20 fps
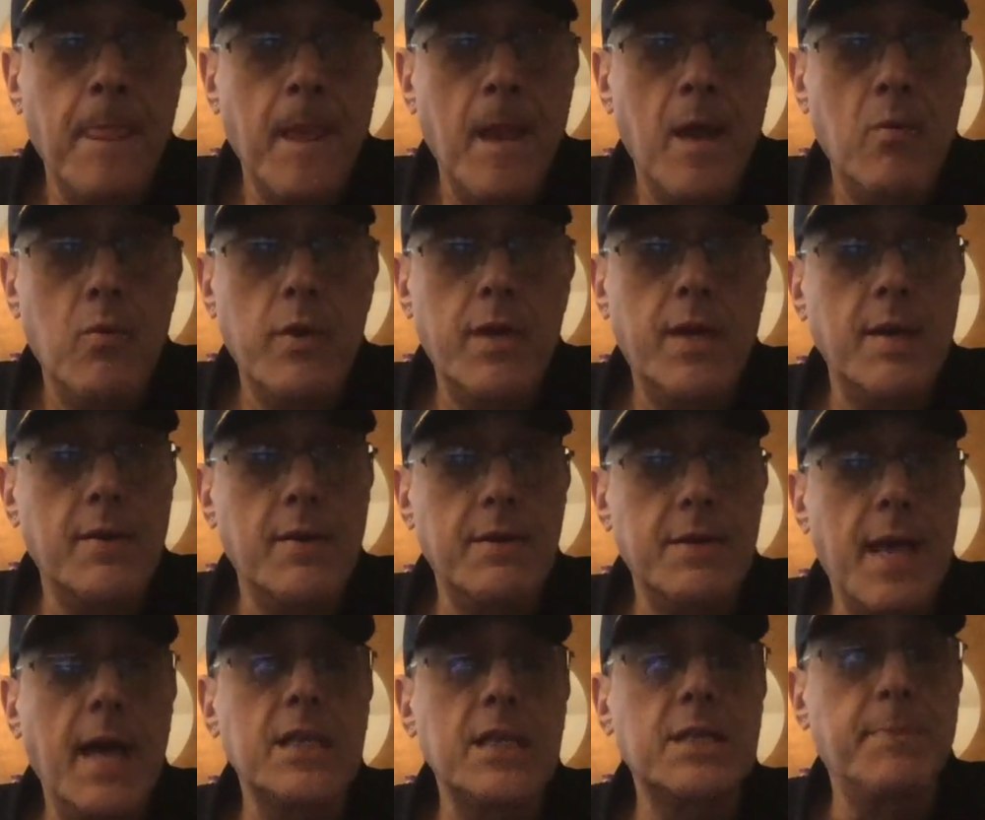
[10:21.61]
And we can
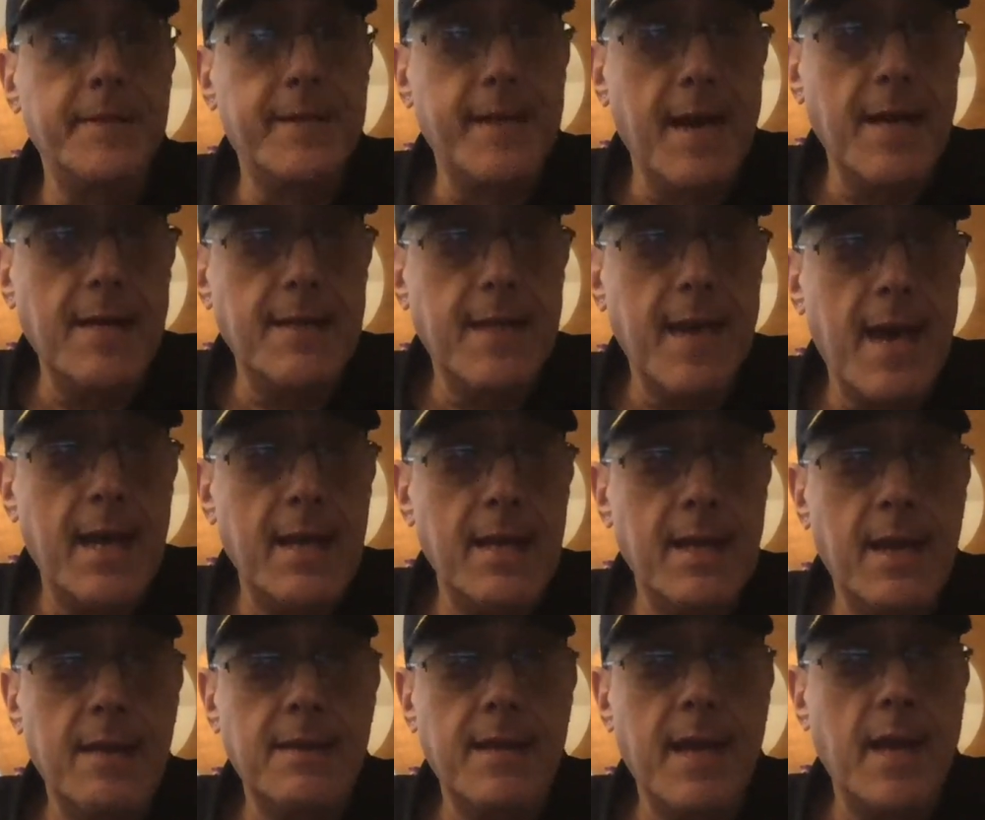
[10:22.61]
expedite that and
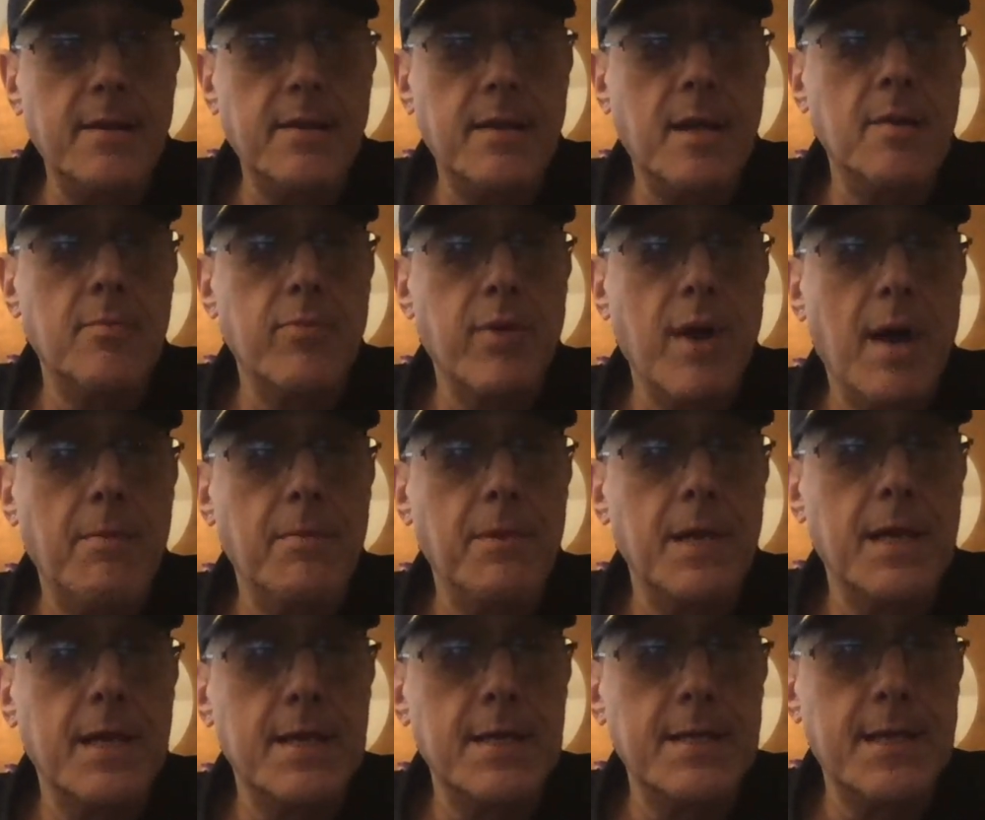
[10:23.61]
get that done
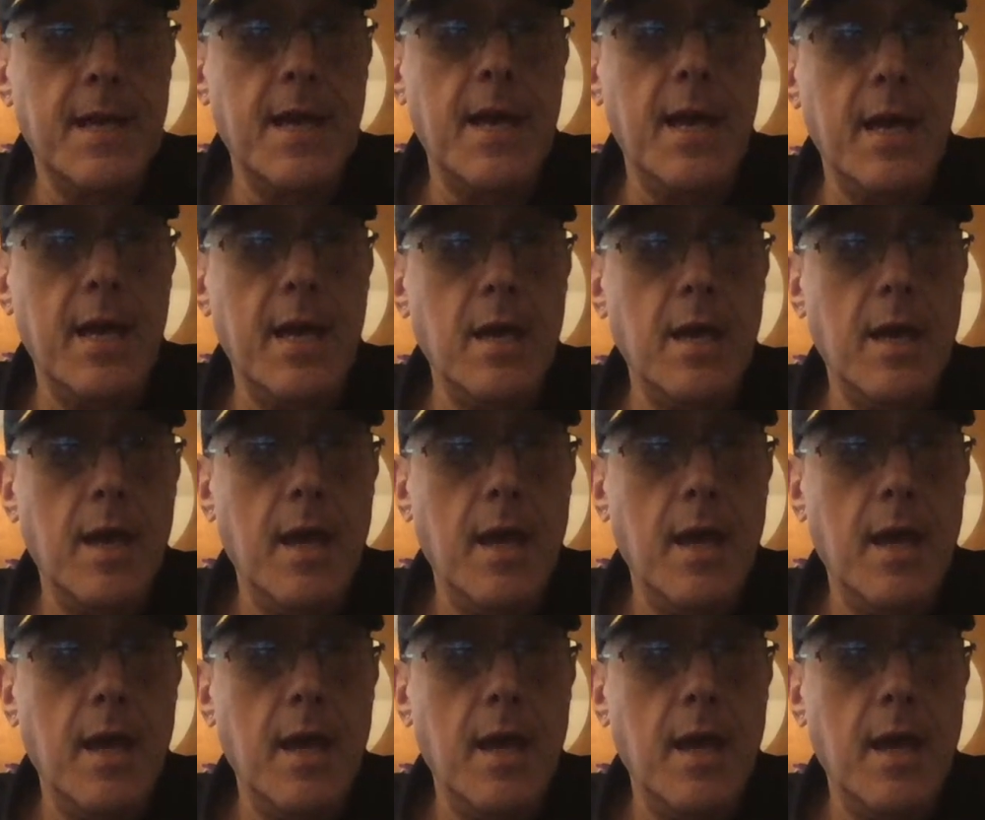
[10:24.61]
probably in a day.